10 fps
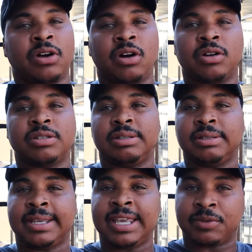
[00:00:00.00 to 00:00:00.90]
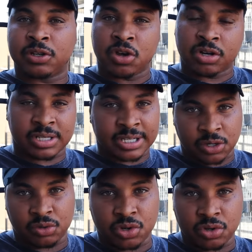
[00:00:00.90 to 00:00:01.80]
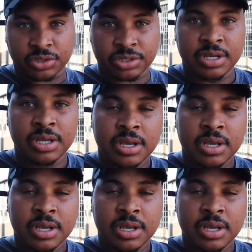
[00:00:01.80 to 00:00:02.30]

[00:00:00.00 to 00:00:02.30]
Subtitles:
dogs, they keep their dogs as kennel dogs.